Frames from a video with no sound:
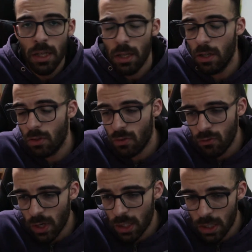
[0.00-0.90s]
and a
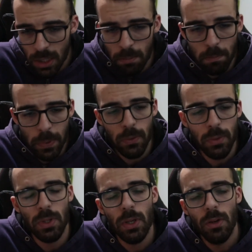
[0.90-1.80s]
tragedy
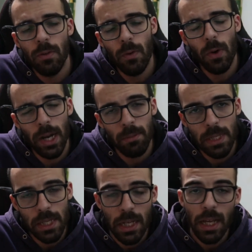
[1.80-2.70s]
both for
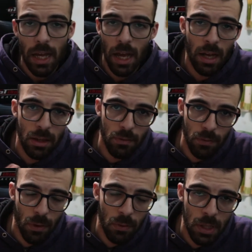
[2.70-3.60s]
Hampton and
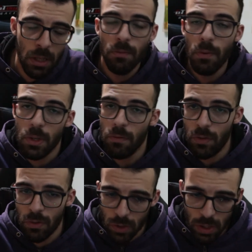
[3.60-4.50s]
for O'Neill, for
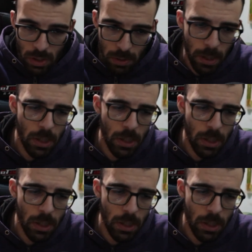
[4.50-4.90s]
different reasons,